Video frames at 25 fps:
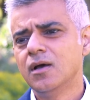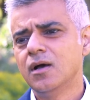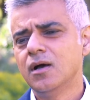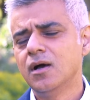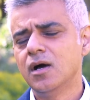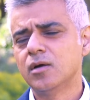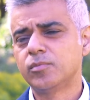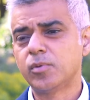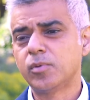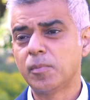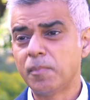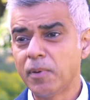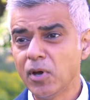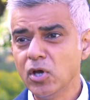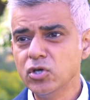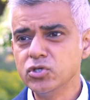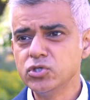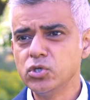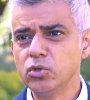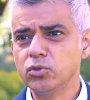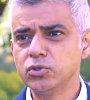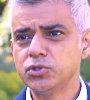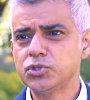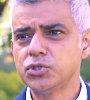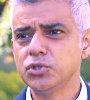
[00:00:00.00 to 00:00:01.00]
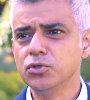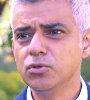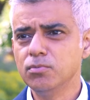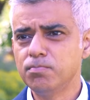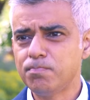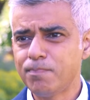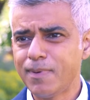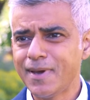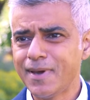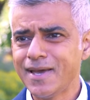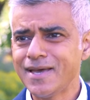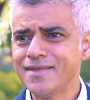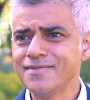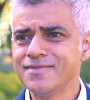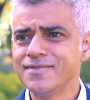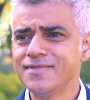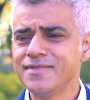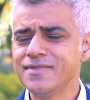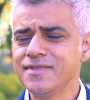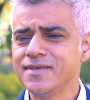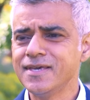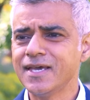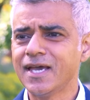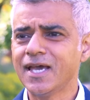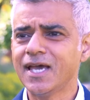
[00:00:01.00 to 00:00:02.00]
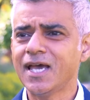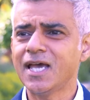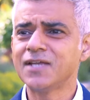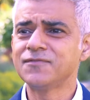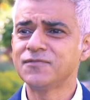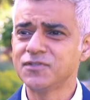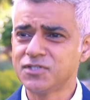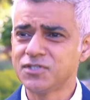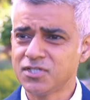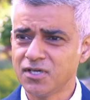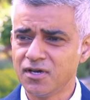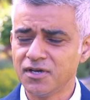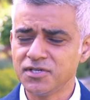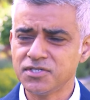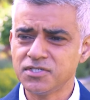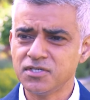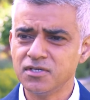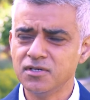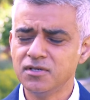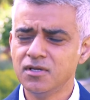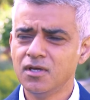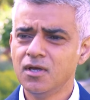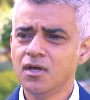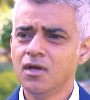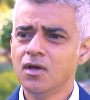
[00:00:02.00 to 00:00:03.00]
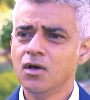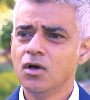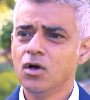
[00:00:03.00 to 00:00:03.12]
are a proposal to ban the advertising